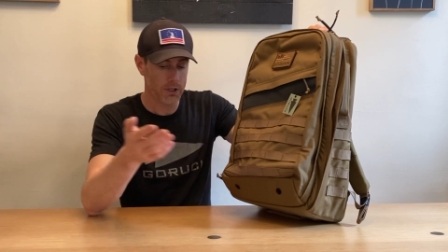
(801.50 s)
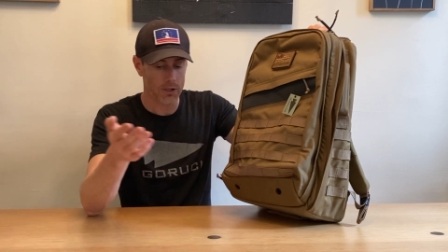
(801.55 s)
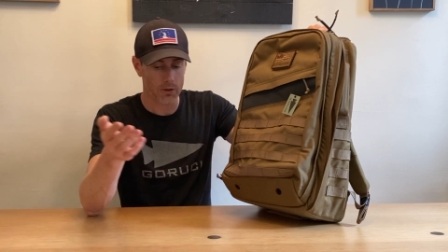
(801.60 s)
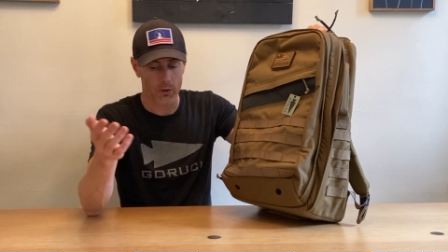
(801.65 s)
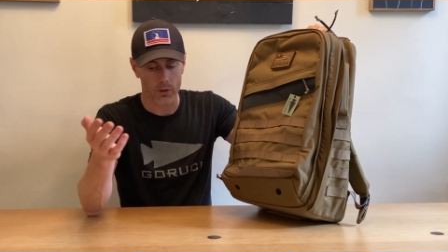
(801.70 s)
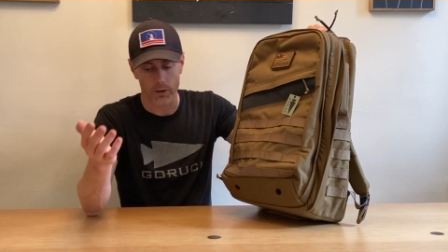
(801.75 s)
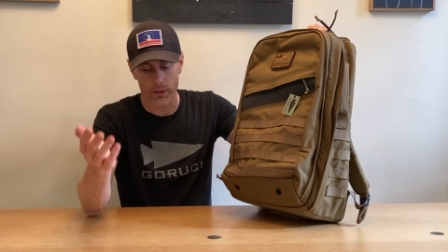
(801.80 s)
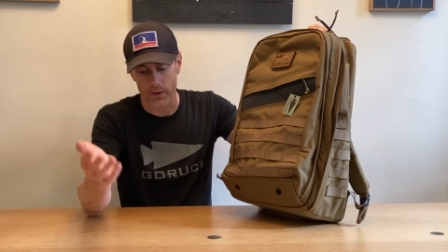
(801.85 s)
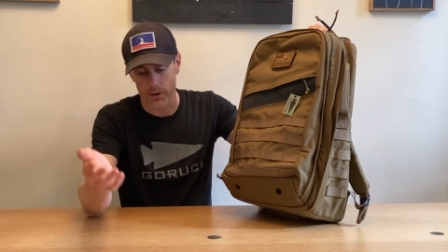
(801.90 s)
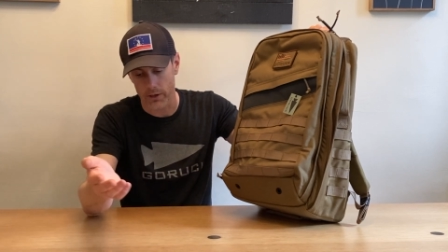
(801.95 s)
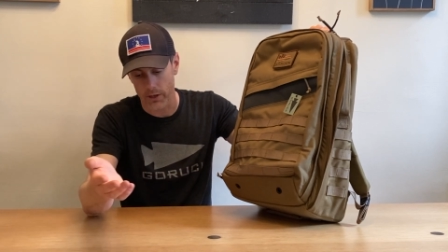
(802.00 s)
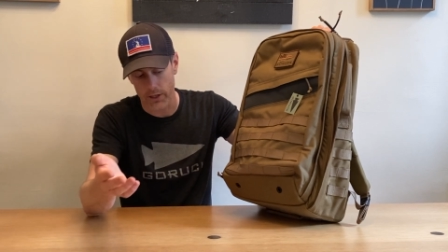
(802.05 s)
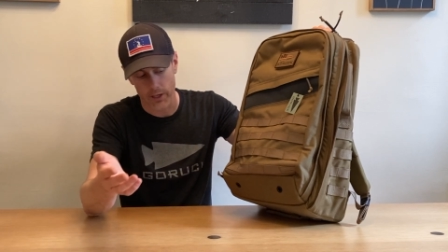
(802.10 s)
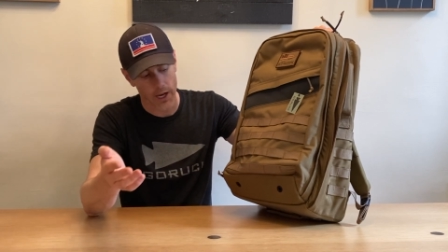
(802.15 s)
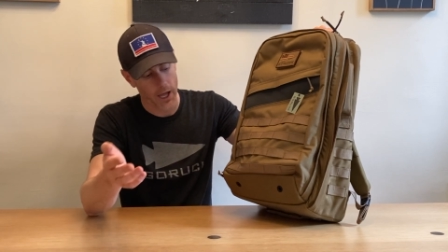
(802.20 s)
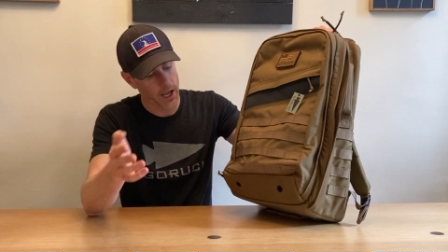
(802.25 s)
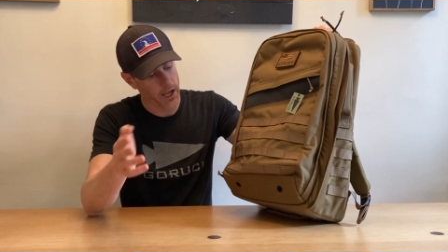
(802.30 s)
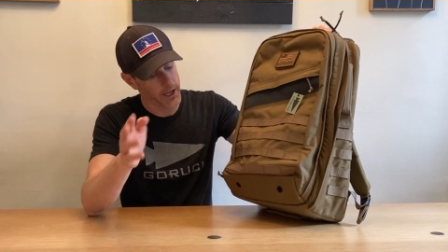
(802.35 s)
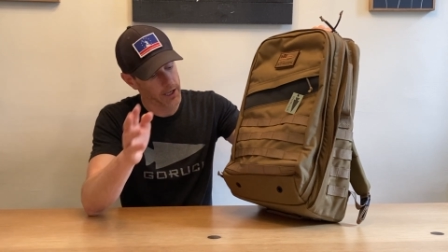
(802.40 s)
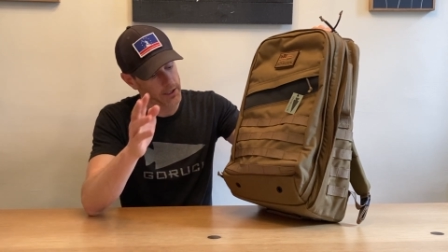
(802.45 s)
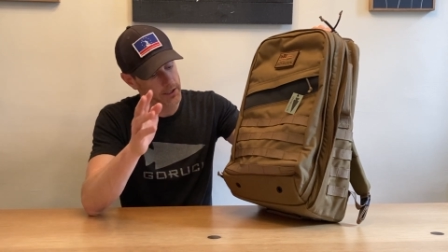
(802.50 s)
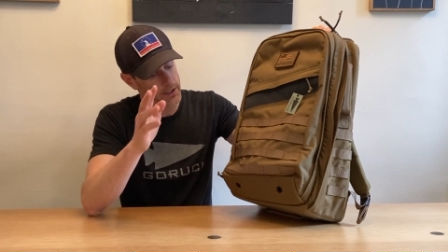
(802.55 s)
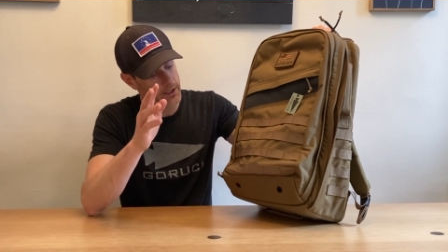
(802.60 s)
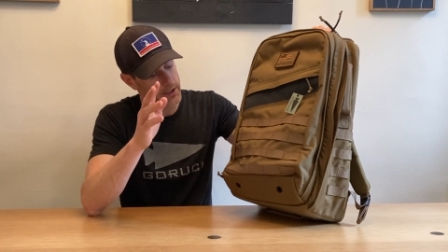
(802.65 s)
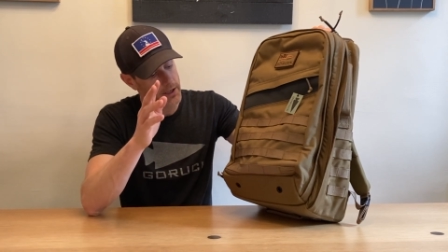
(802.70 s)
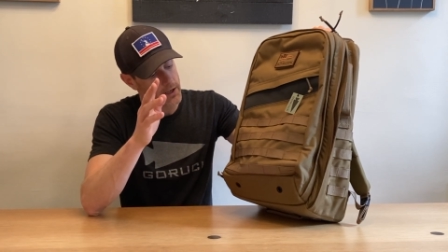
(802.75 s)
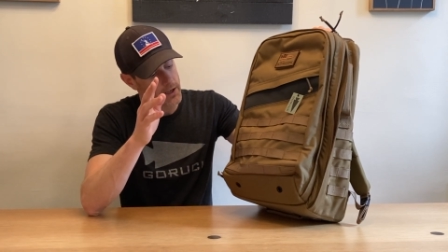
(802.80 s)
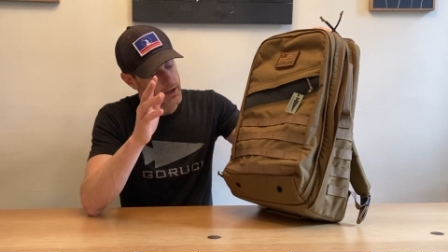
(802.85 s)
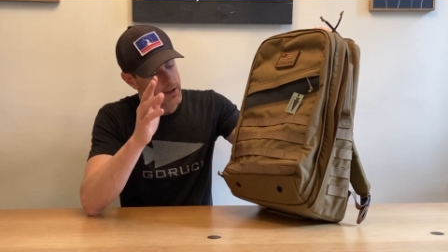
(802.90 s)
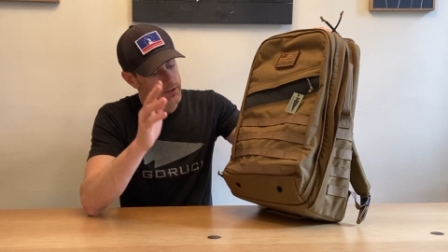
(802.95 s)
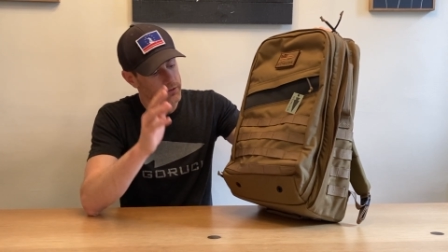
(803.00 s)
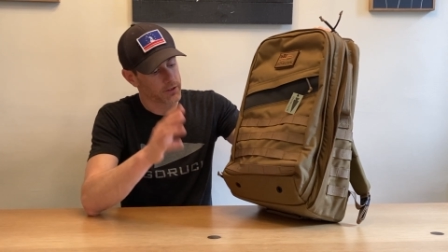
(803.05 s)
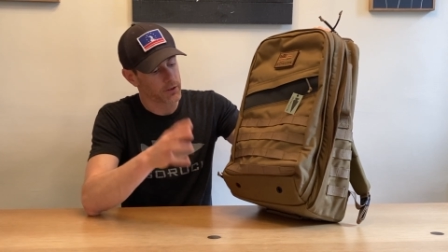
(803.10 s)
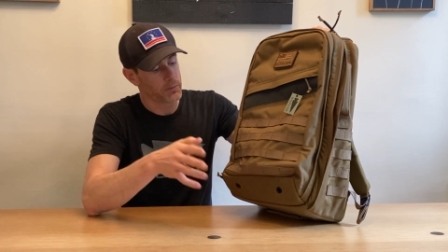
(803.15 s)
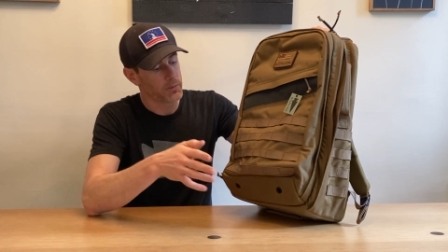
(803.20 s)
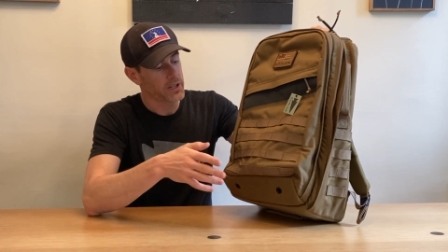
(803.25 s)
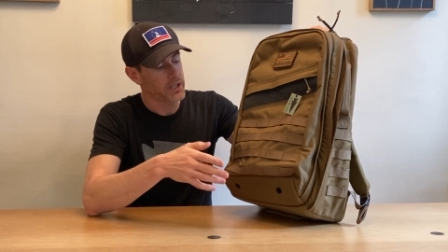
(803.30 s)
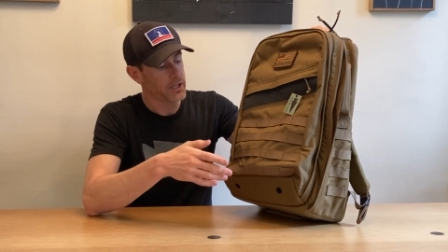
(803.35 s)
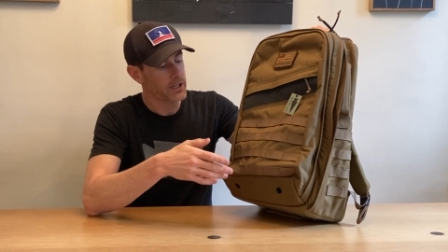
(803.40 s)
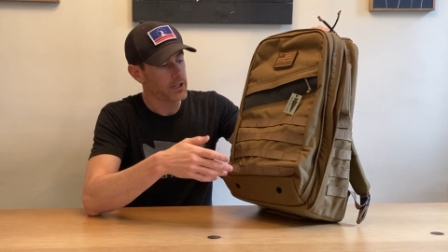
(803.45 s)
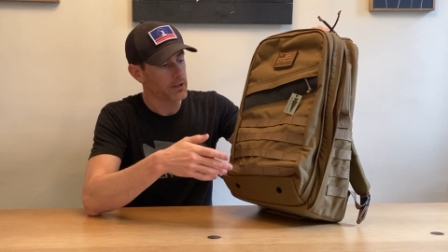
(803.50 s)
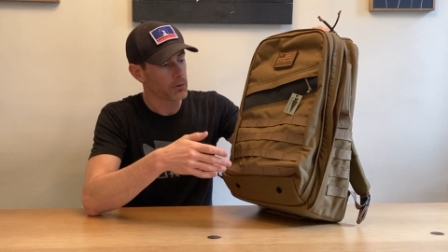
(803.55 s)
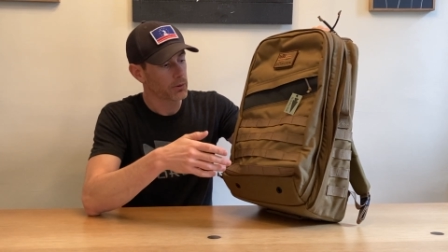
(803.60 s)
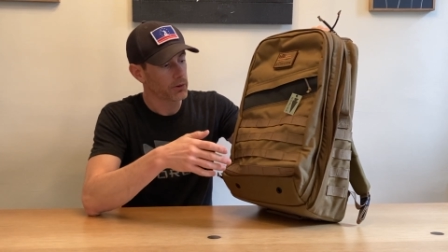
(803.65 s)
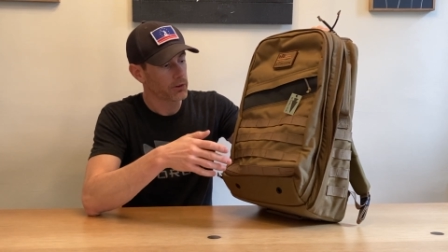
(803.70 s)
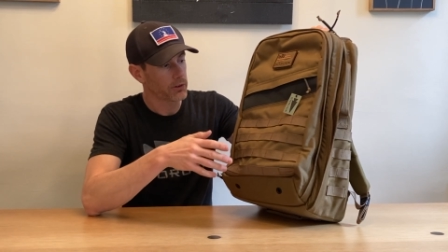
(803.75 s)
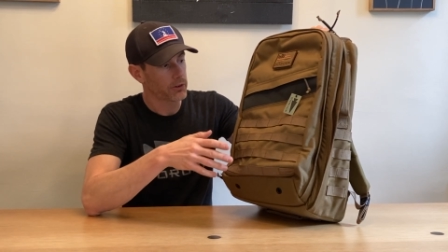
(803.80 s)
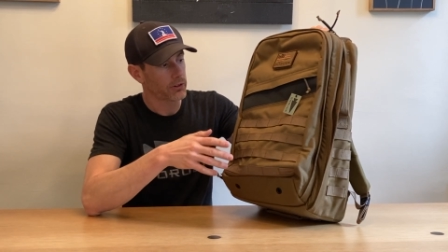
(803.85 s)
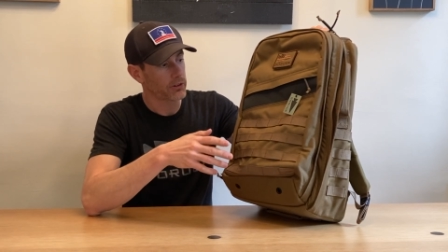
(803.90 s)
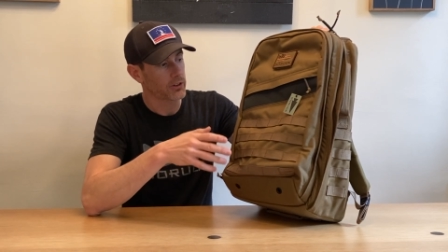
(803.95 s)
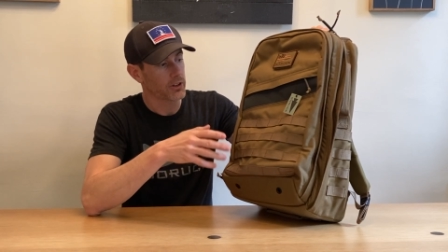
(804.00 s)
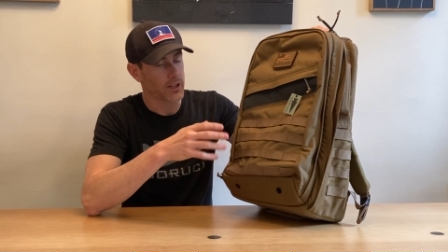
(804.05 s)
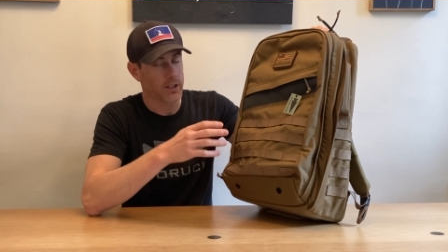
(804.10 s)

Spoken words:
or 39, for me it was,